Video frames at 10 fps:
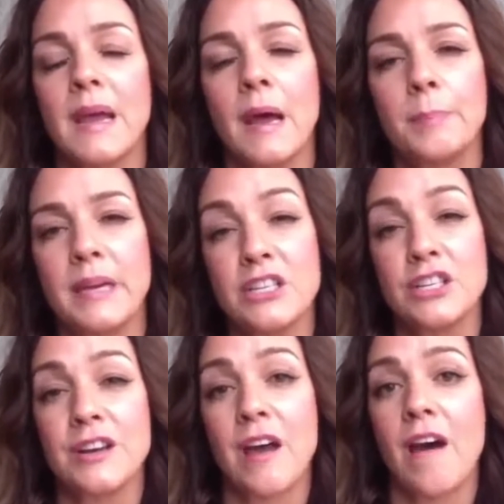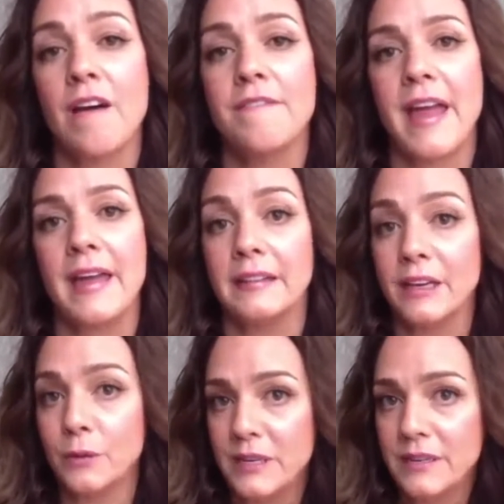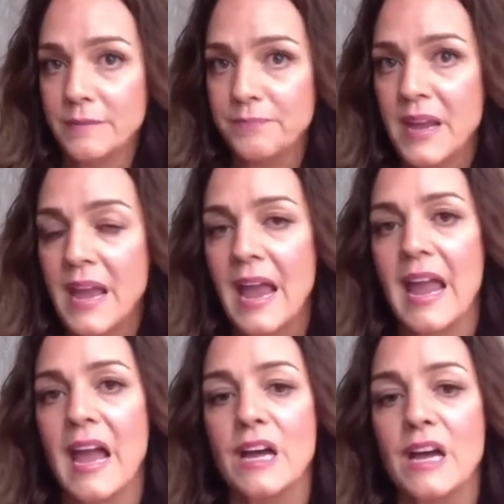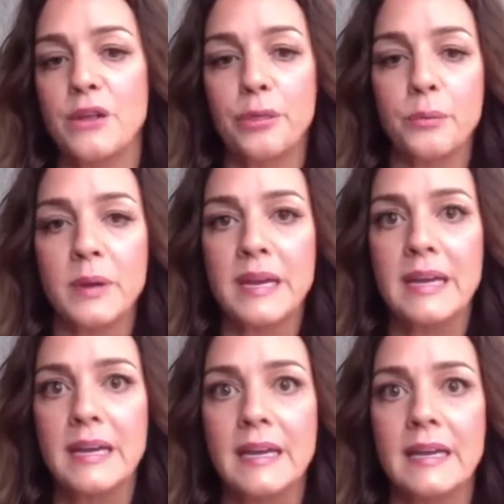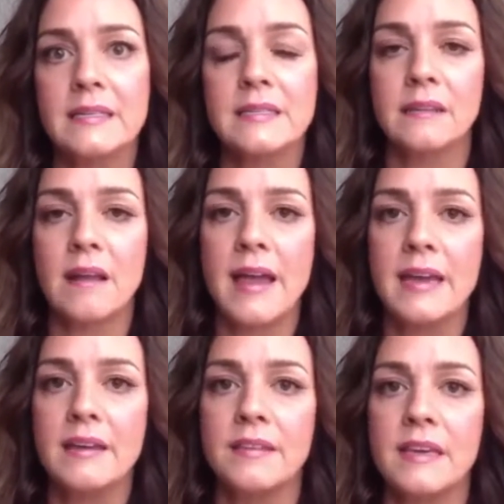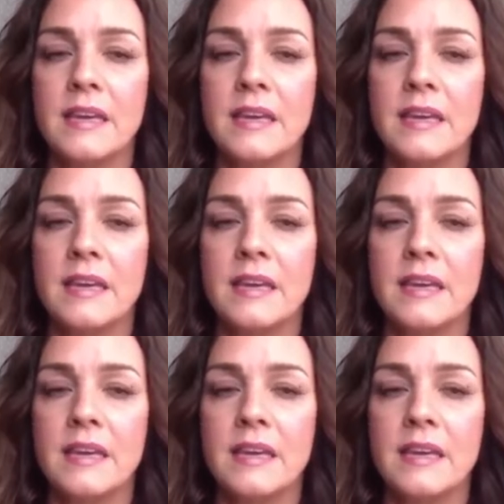application of a liquid, and 3 is like an